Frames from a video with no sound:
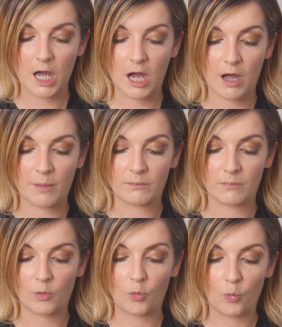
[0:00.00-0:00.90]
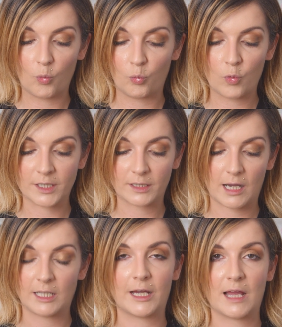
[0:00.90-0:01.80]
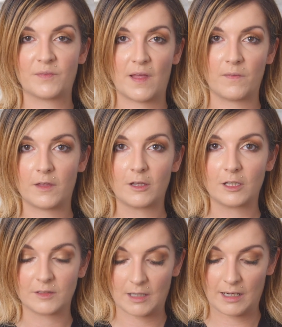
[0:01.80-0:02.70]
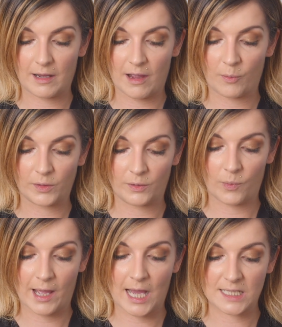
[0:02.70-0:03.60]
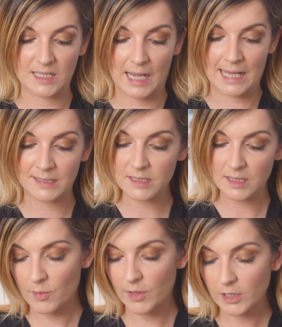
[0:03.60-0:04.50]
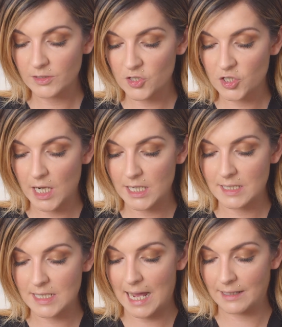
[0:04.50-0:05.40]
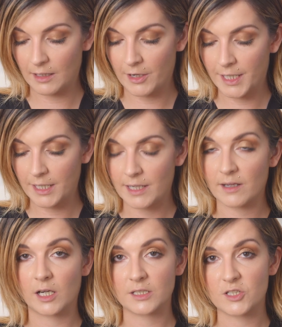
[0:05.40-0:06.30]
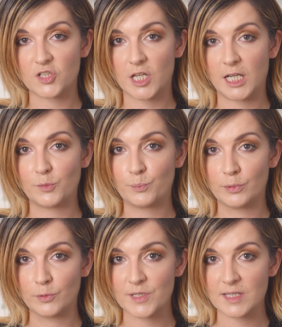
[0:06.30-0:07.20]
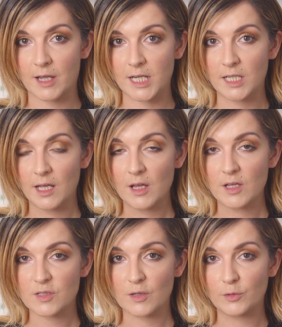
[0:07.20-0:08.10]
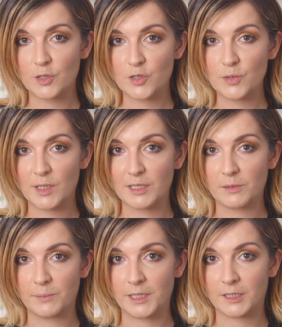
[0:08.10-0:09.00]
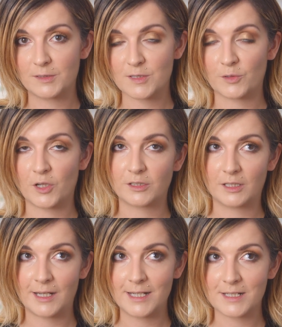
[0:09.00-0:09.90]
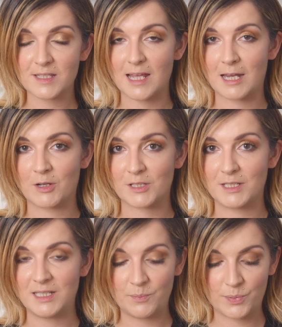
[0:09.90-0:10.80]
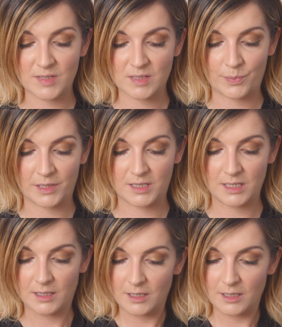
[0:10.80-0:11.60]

um, one color and then the color I want to wear at the end. So I got the shade Tan Line and I got the shade Poolside. So the two in the middle. So not the lightest and not the deepest, but